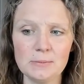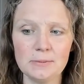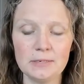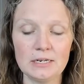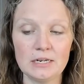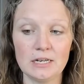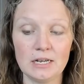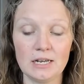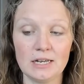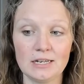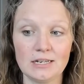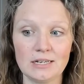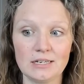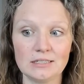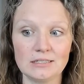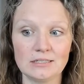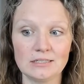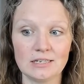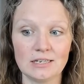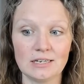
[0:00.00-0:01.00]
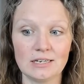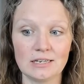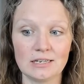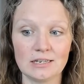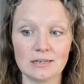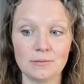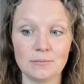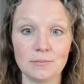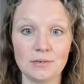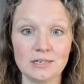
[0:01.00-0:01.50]
but it's like,
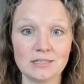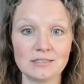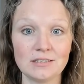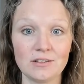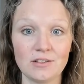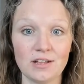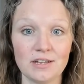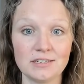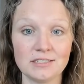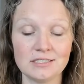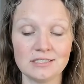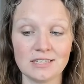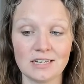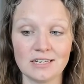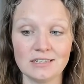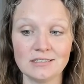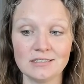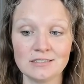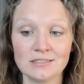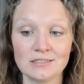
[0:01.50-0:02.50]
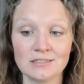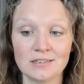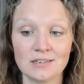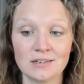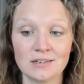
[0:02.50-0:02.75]
it makes a lot of sense